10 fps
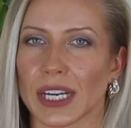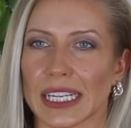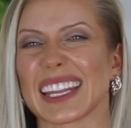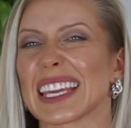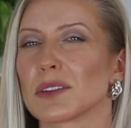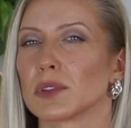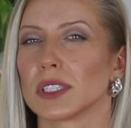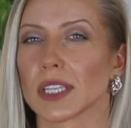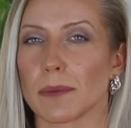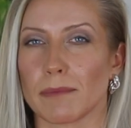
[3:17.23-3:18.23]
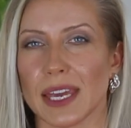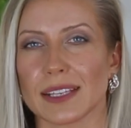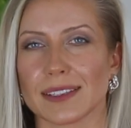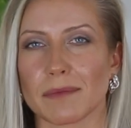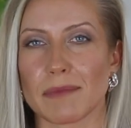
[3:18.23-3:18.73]
and I think it will look
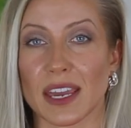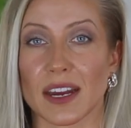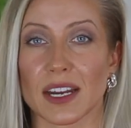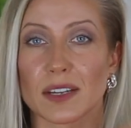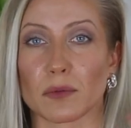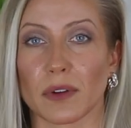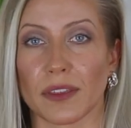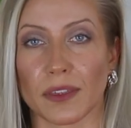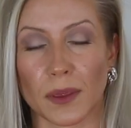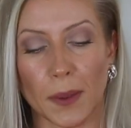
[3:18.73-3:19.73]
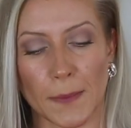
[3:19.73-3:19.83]
amazing paired with